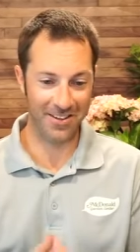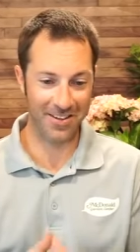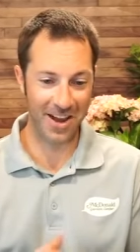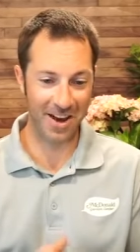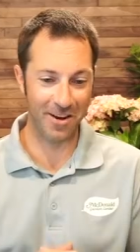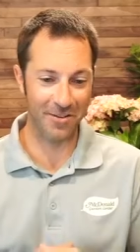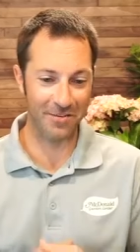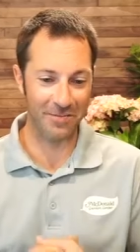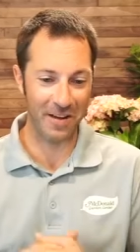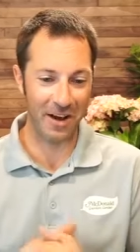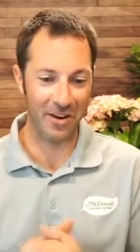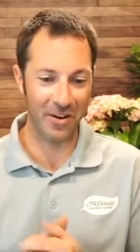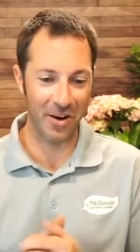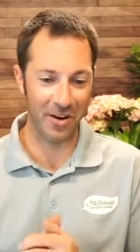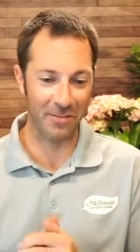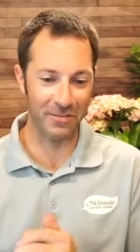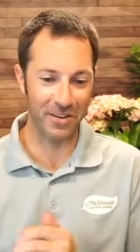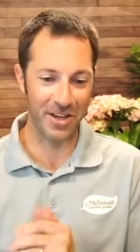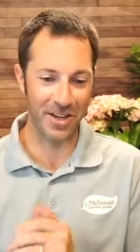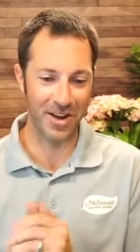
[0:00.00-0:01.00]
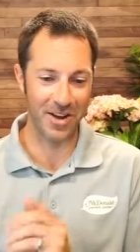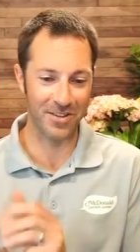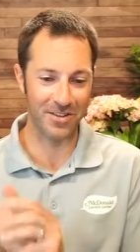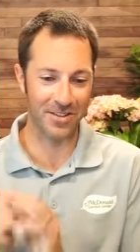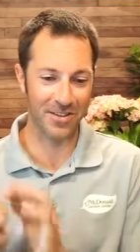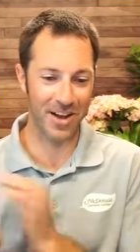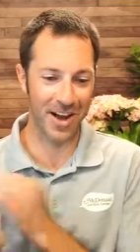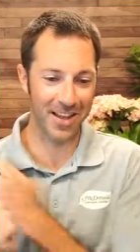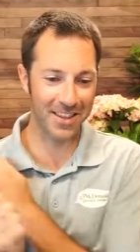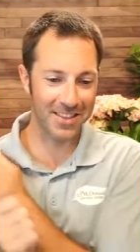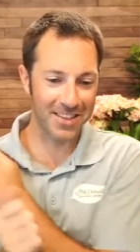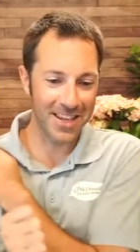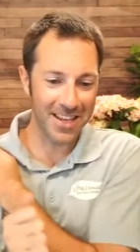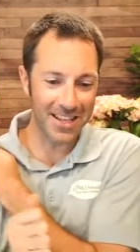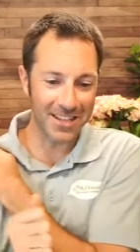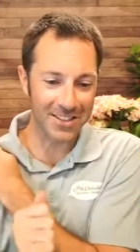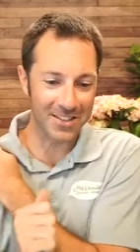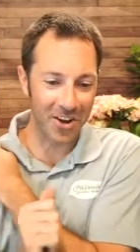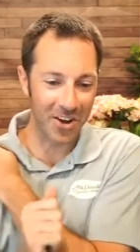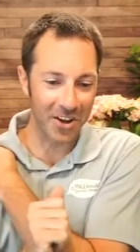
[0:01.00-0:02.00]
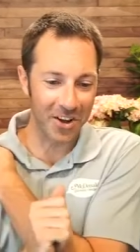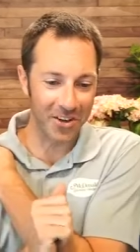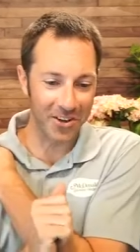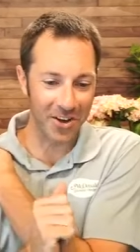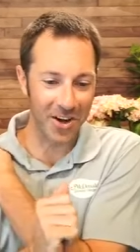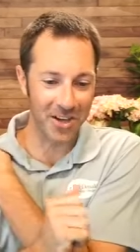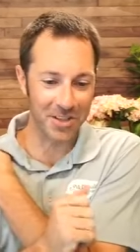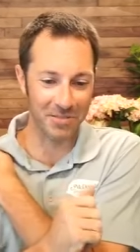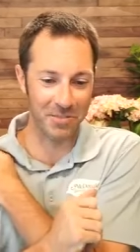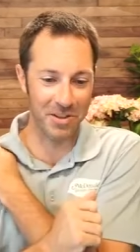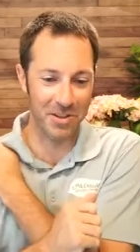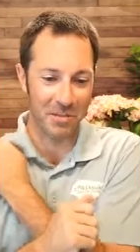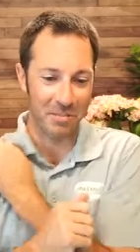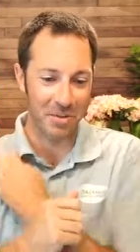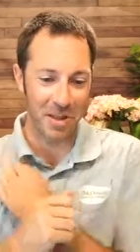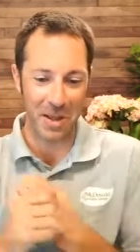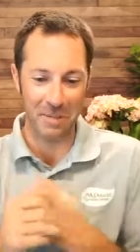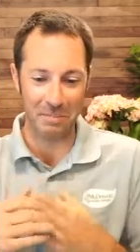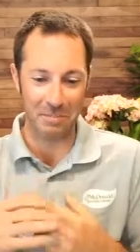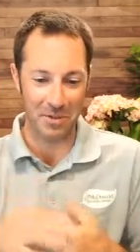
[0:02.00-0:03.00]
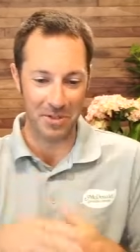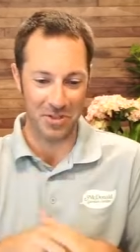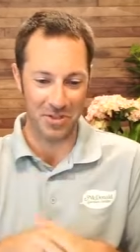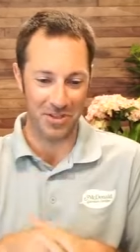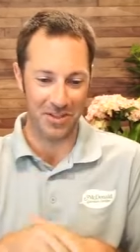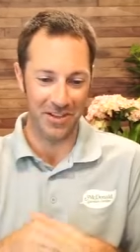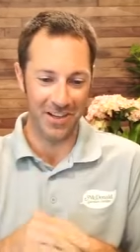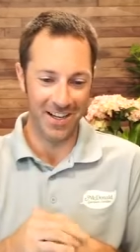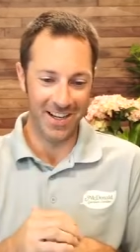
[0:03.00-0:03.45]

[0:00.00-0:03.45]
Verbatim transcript: Karen found our videos, and I think is calling her husband the plant butcher.